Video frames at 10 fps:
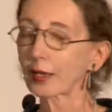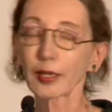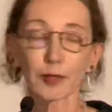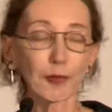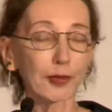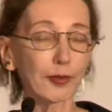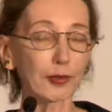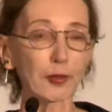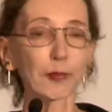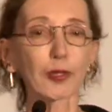He meant
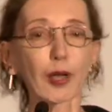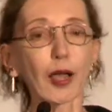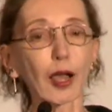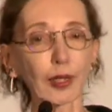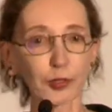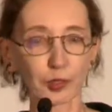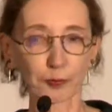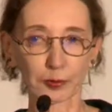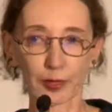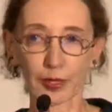that to be the
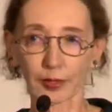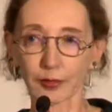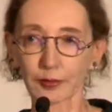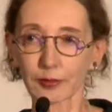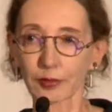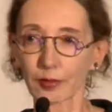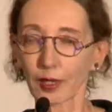highest praise.